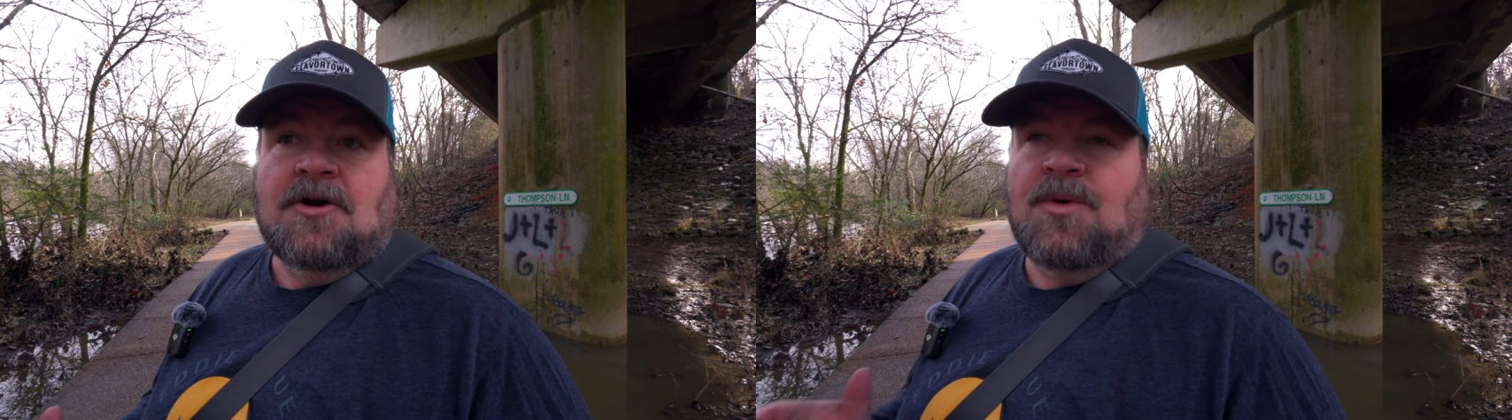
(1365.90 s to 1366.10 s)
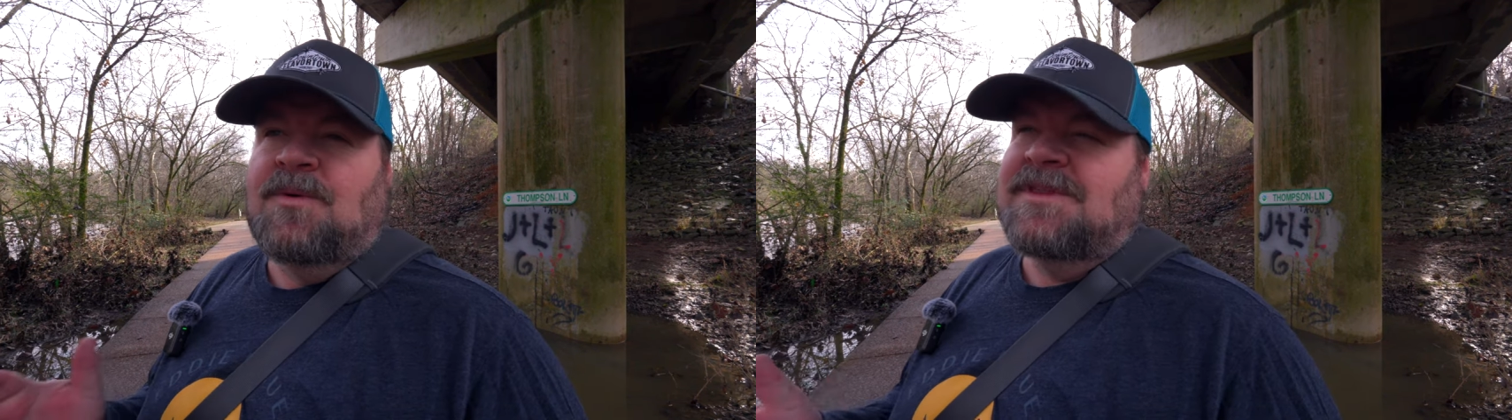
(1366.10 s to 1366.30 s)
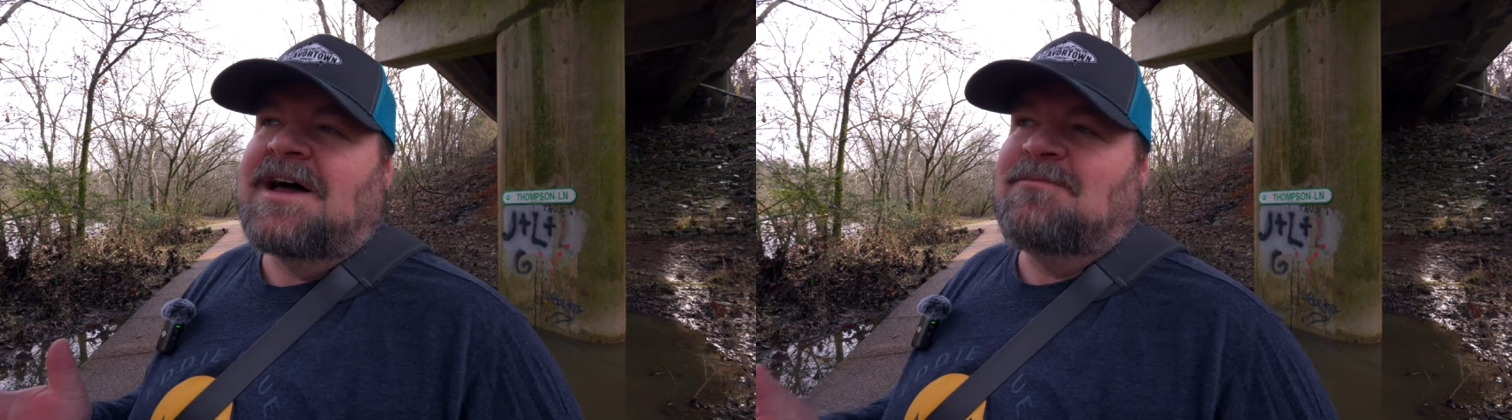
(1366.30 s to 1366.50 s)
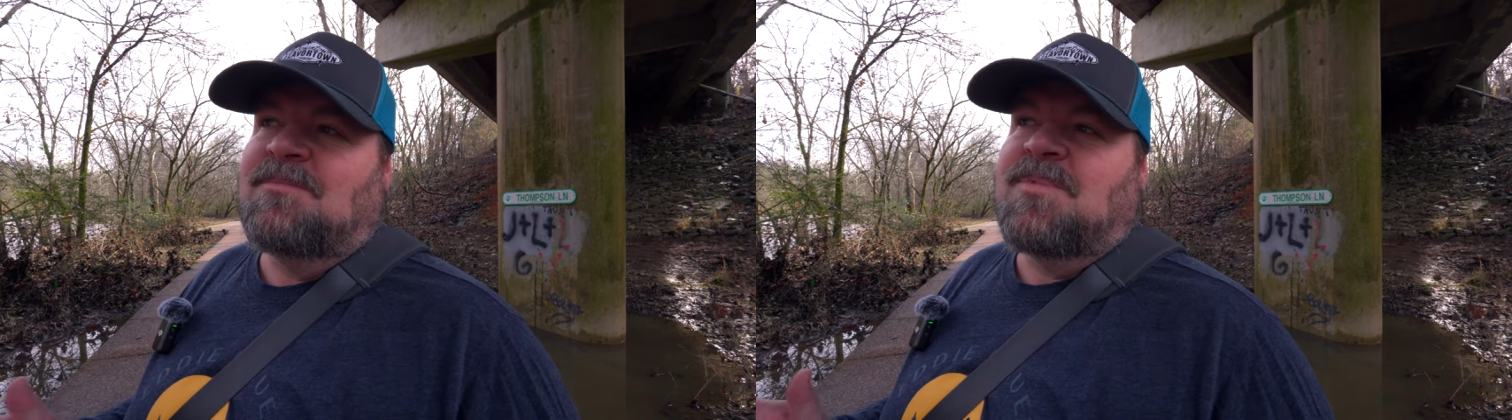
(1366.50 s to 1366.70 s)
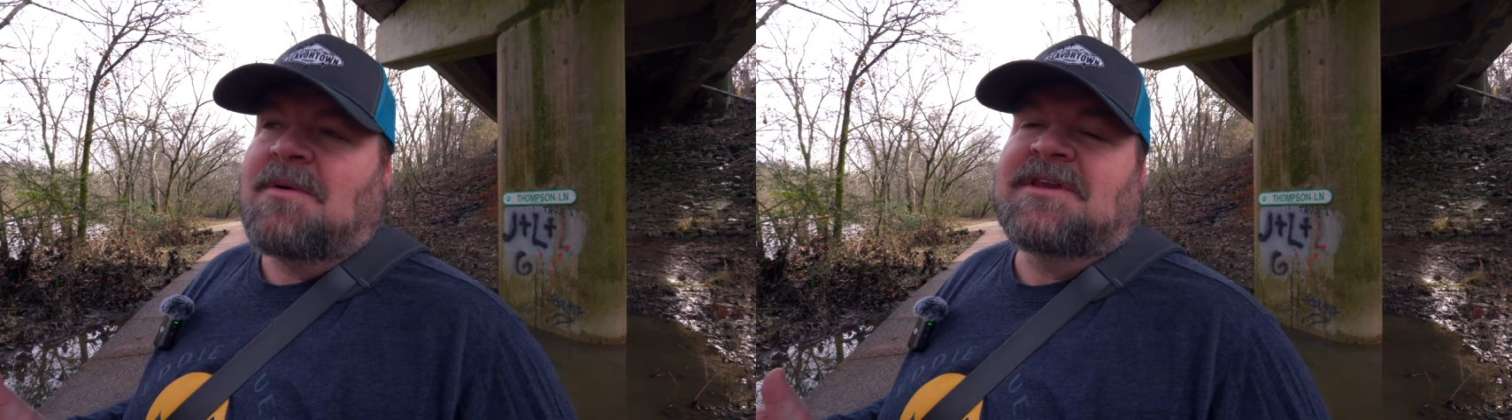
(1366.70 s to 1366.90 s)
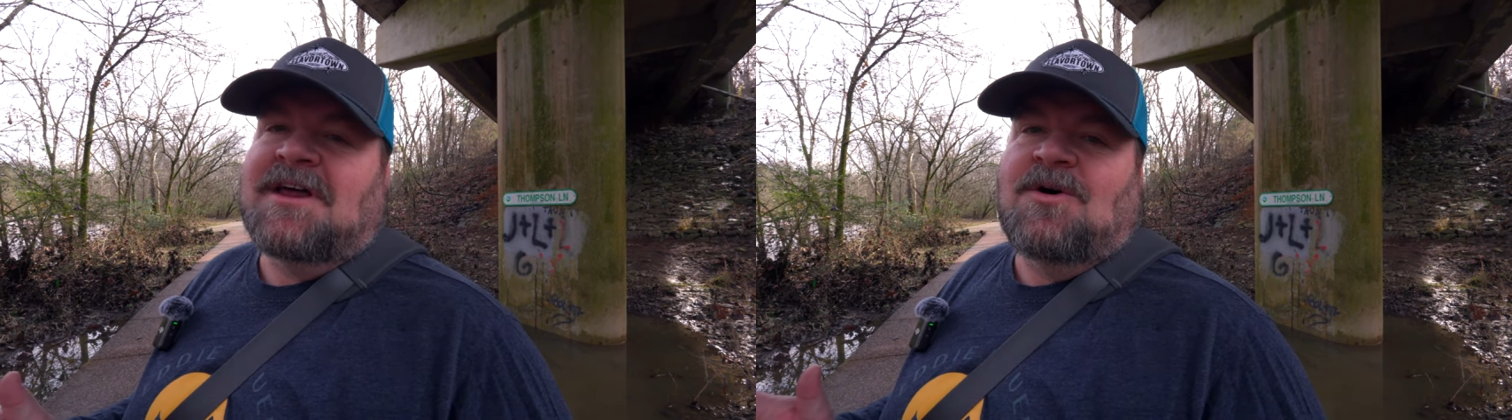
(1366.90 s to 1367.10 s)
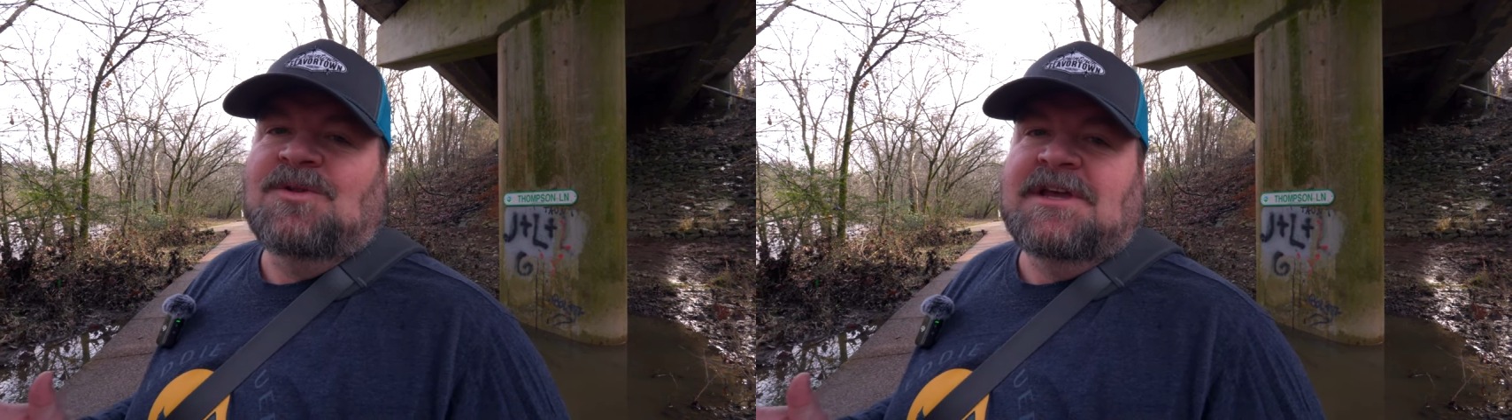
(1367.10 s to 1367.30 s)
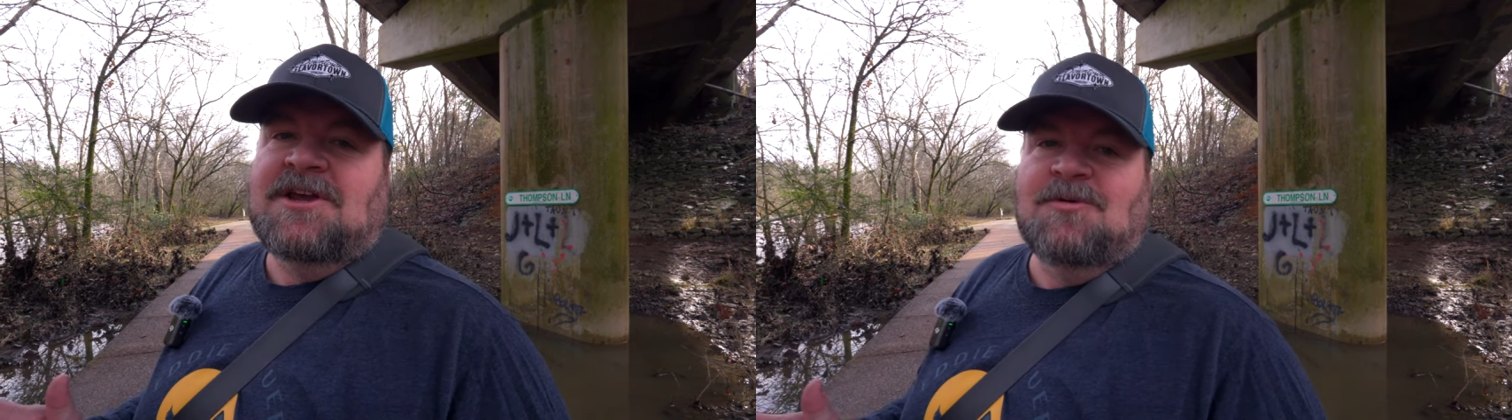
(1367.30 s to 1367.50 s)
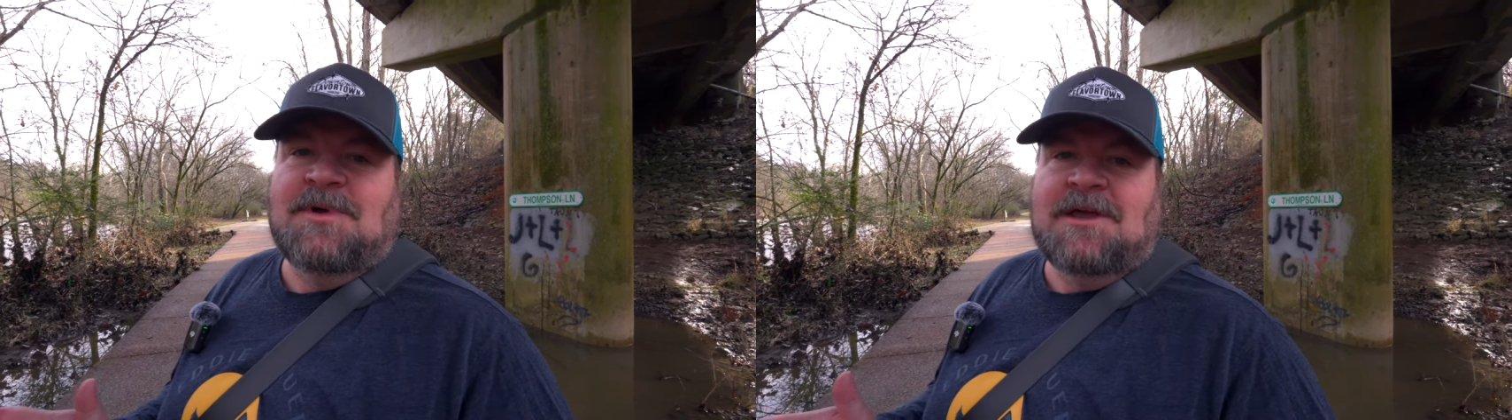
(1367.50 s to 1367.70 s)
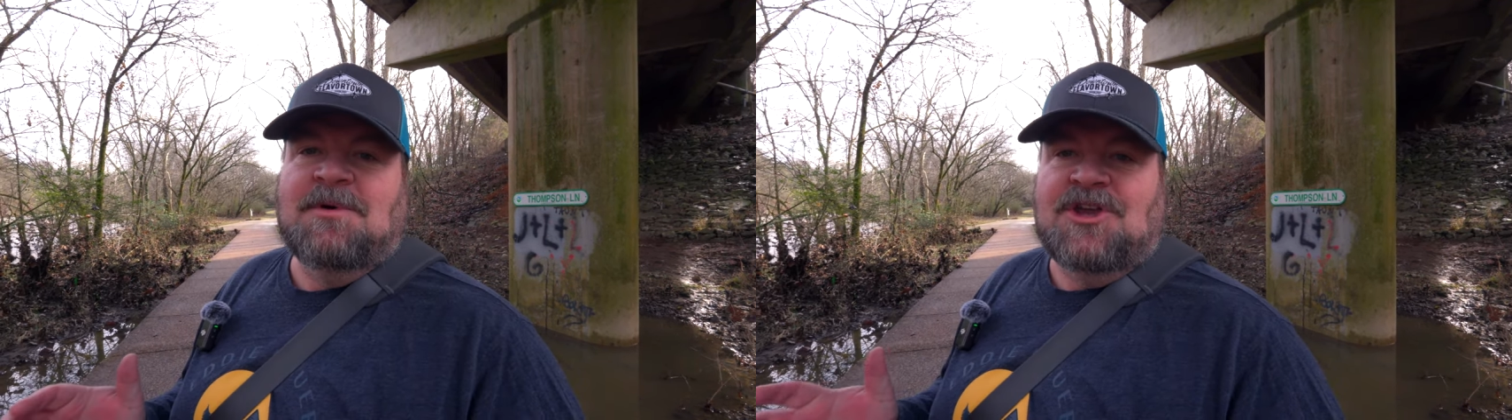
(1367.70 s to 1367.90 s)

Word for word: or not, probably not only hear me,